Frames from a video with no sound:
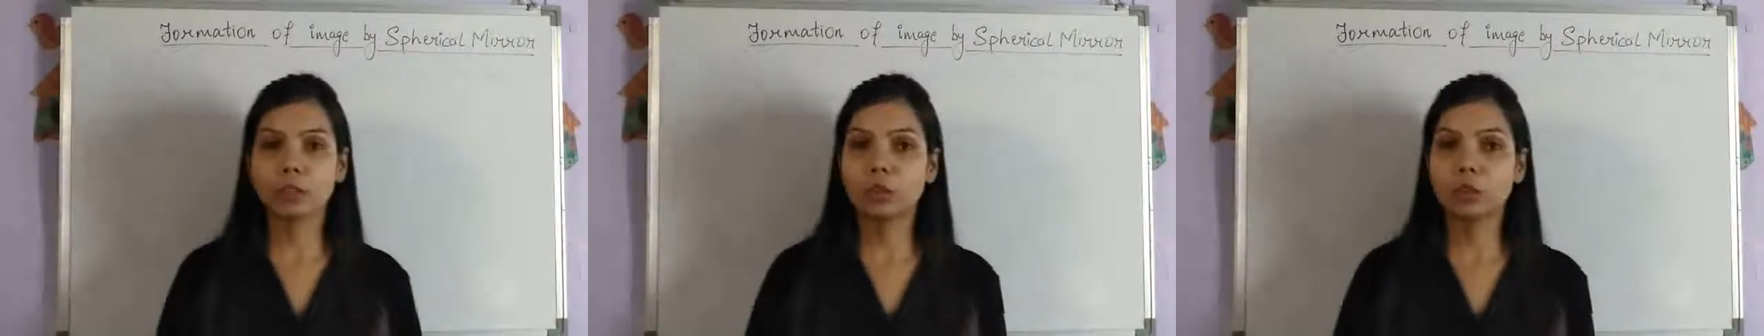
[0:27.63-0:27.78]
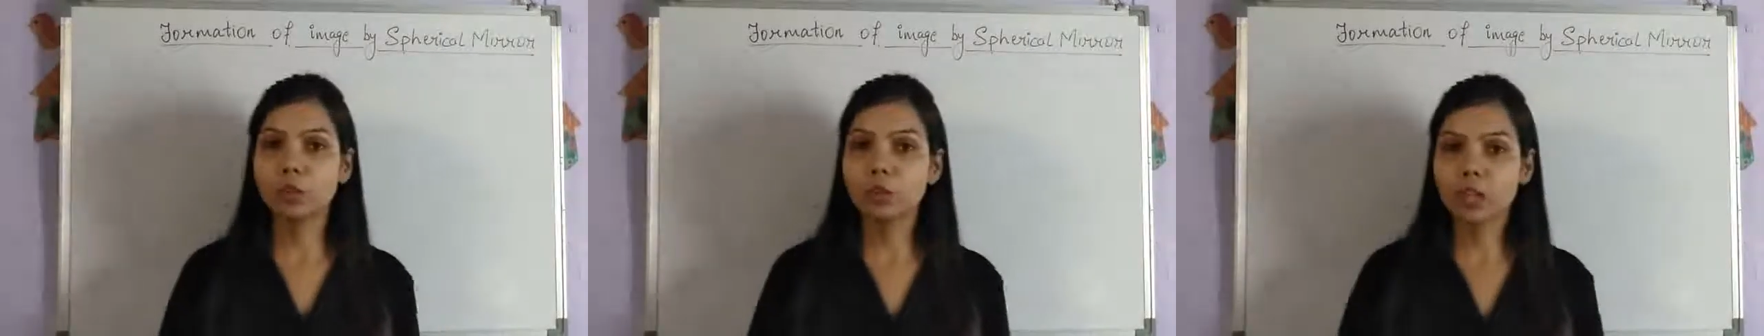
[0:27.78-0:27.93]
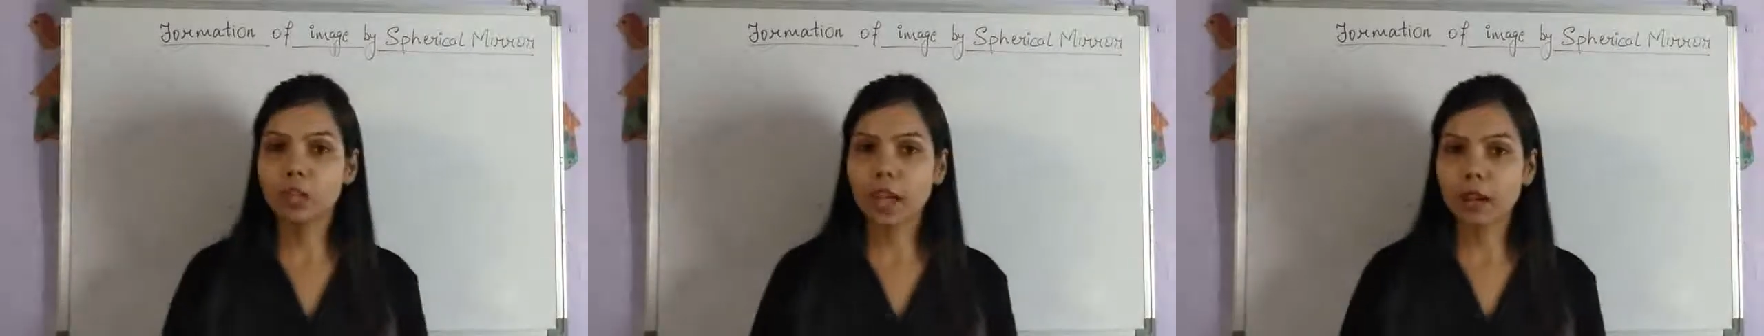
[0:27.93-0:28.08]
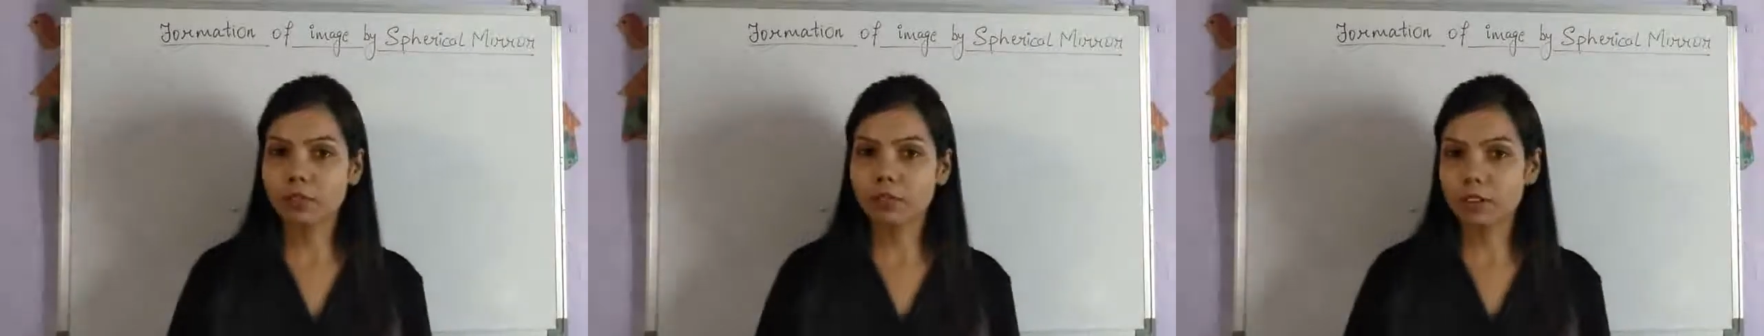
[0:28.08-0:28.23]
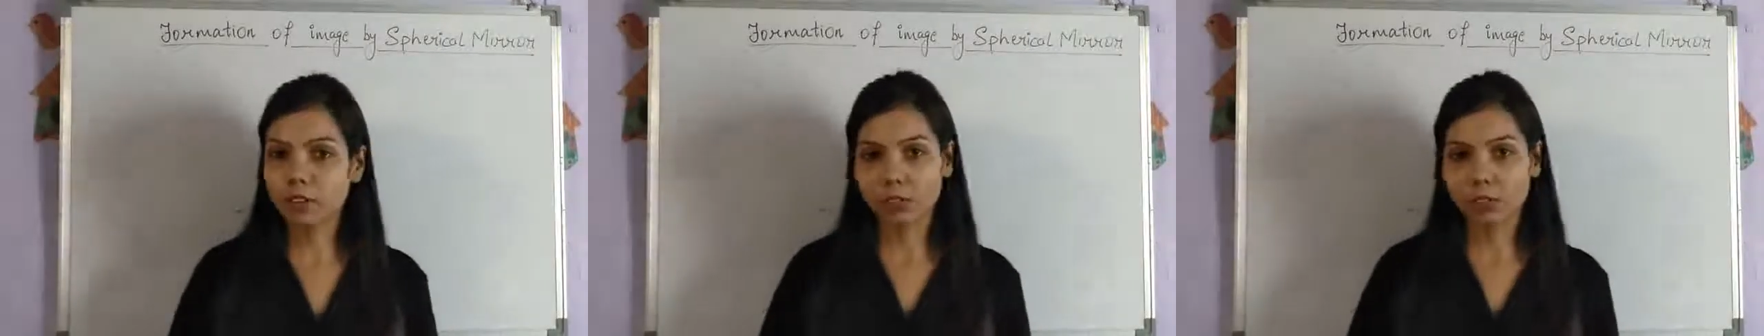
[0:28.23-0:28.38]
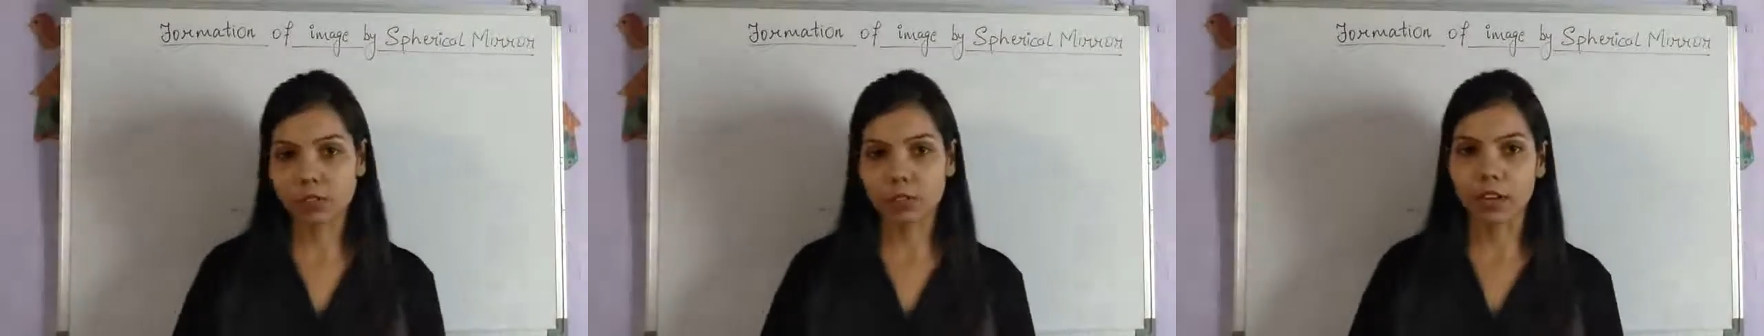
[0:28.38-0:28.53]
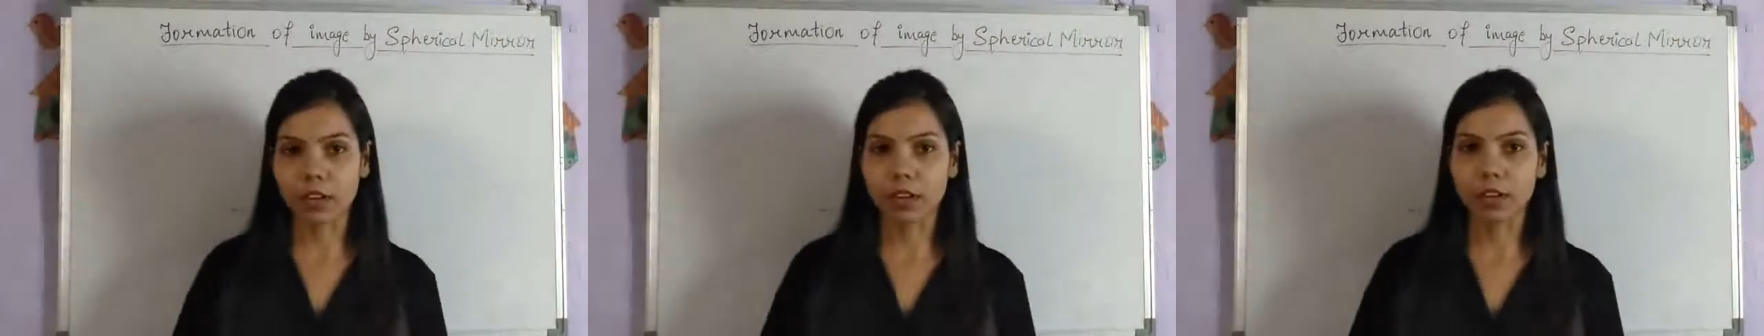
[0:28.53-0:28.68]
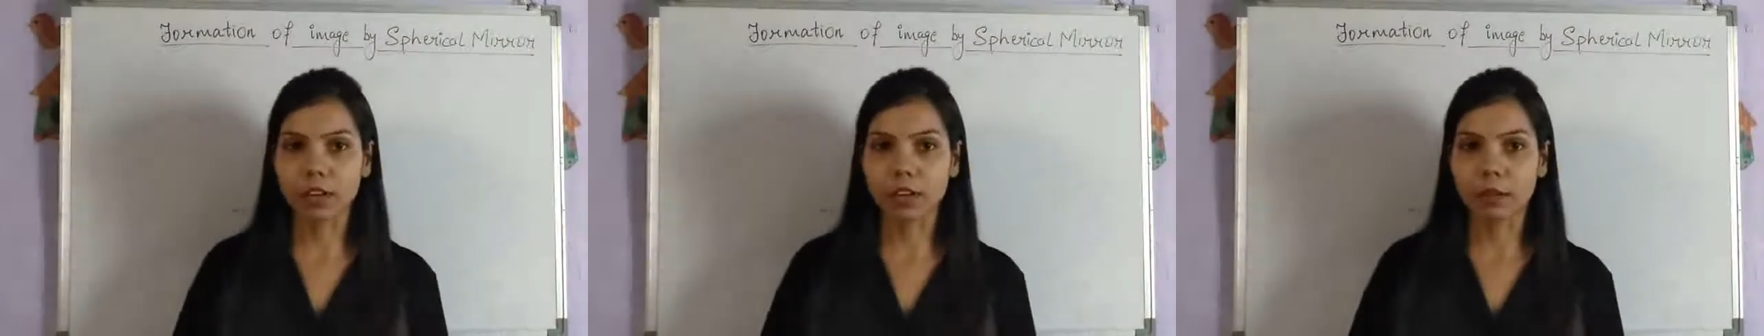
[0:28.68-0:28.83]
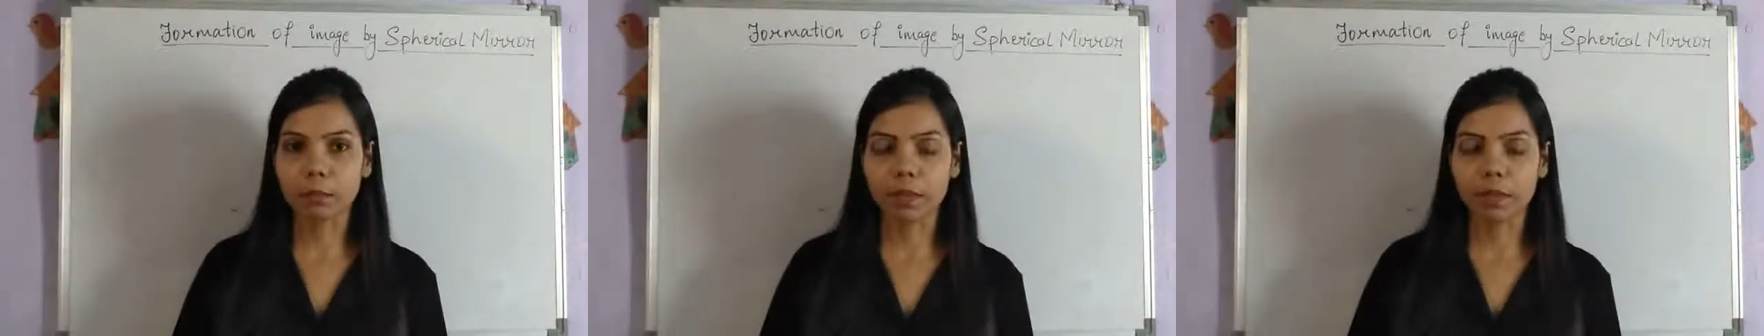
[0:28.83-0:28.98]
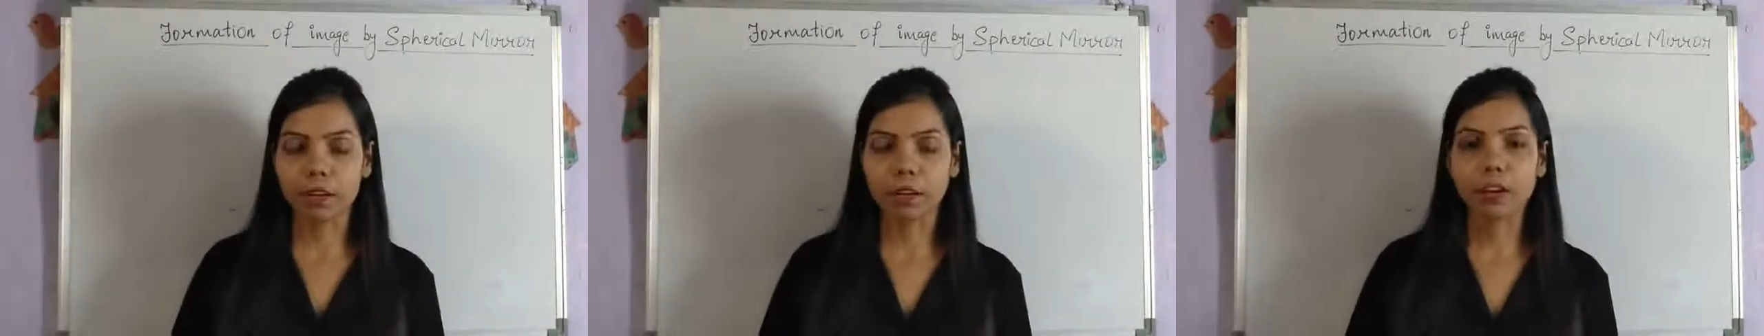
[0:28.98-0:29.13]
two types of spherical
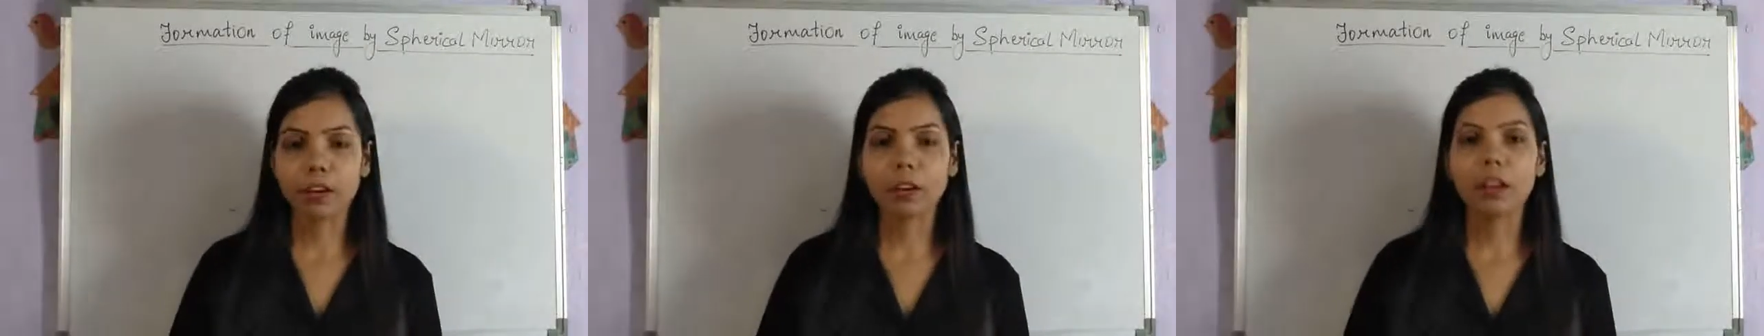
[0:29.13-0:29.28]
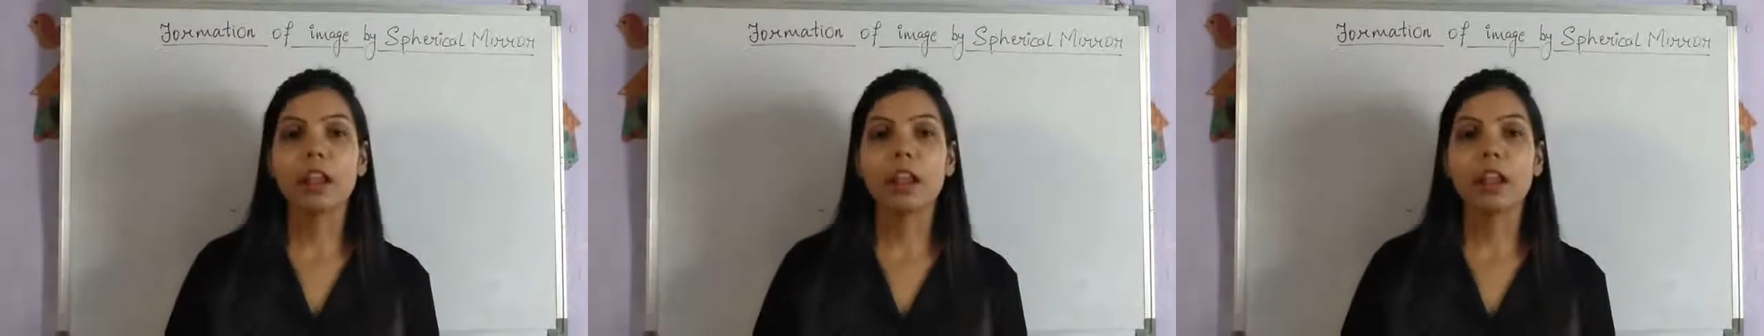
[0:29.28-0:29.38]
mirror.